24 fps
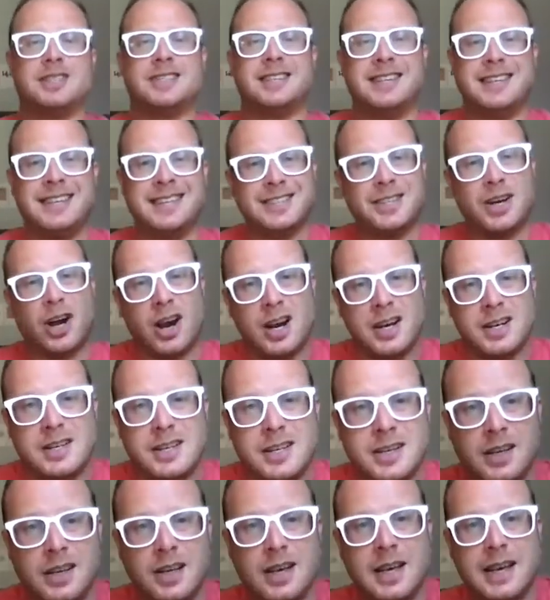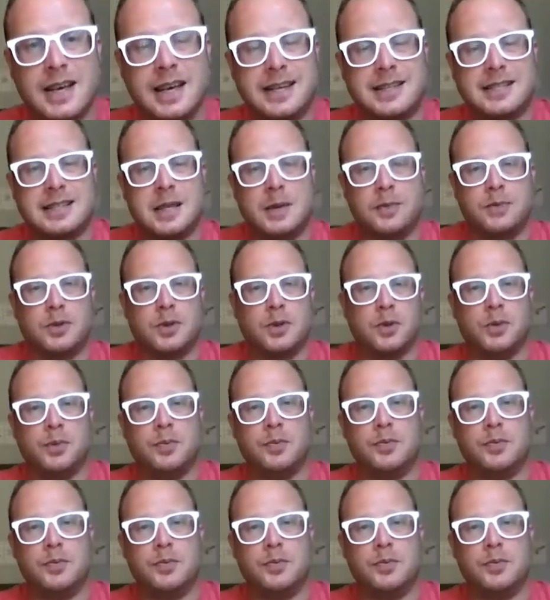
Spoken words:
It is hard to accept the